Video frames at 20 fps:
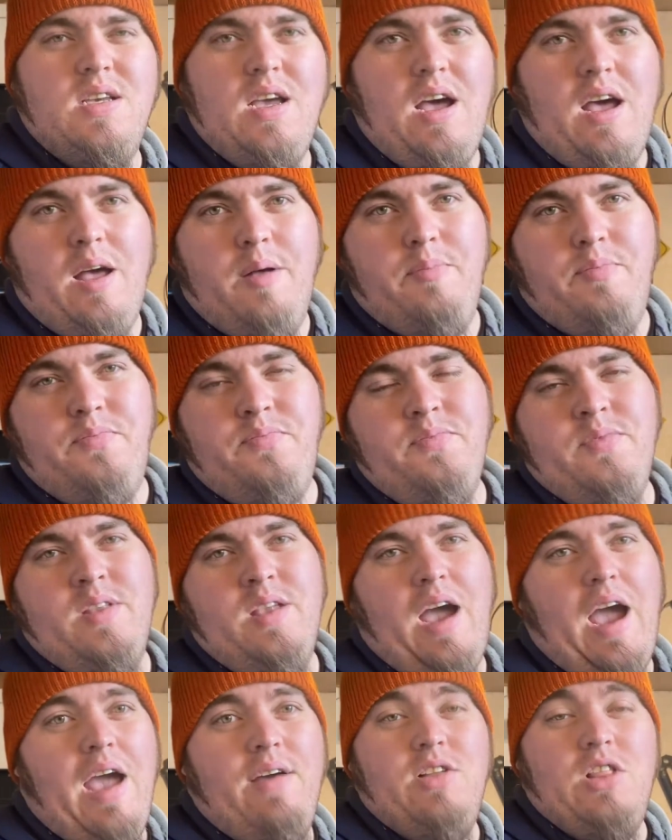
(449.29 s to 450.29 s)
I
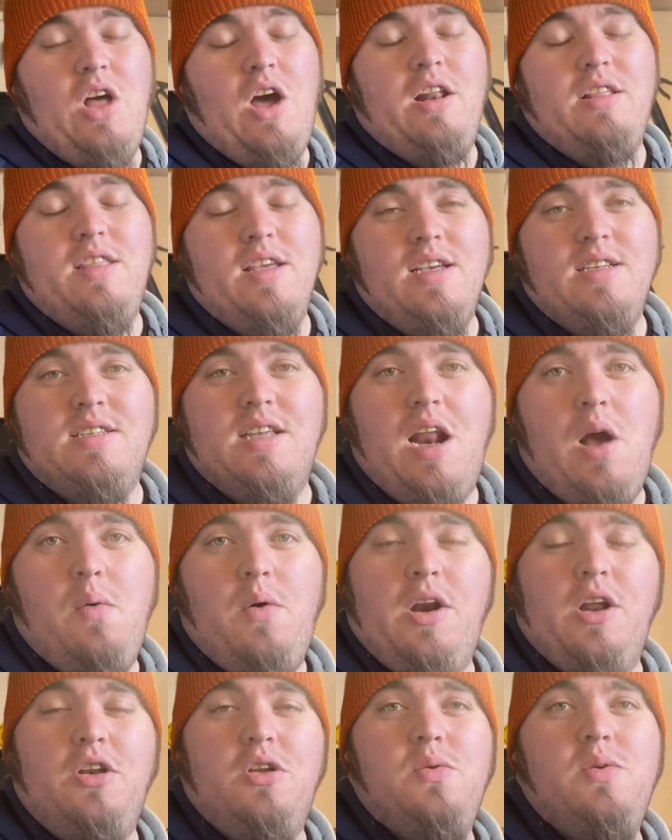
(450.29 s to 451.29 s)
have a lot of things that I
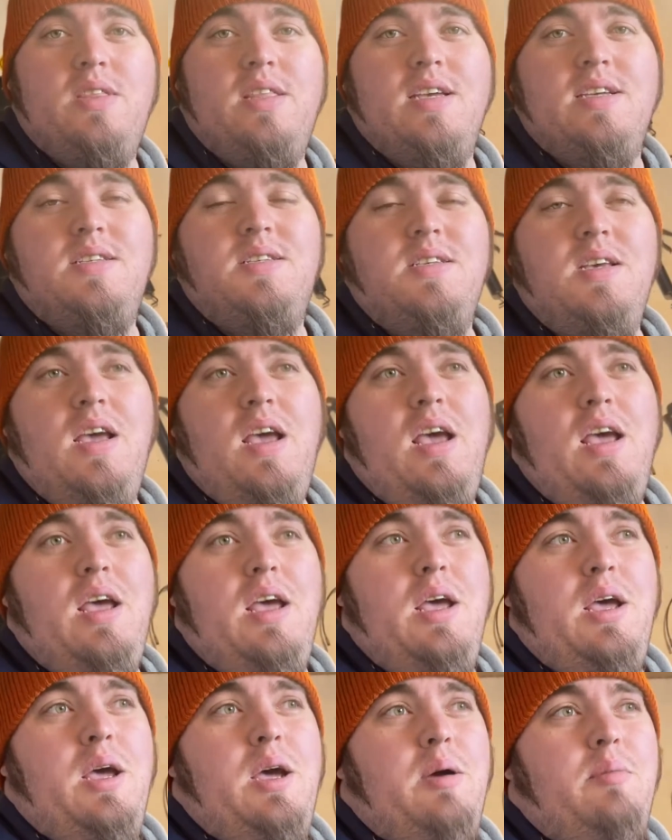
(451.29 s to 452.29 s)
want to do with this,
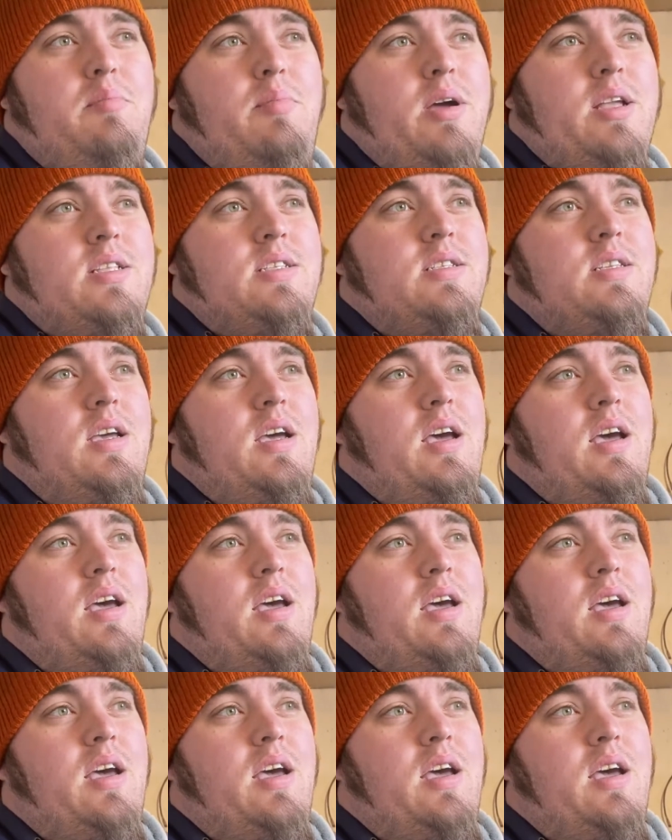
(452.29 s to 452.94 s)
but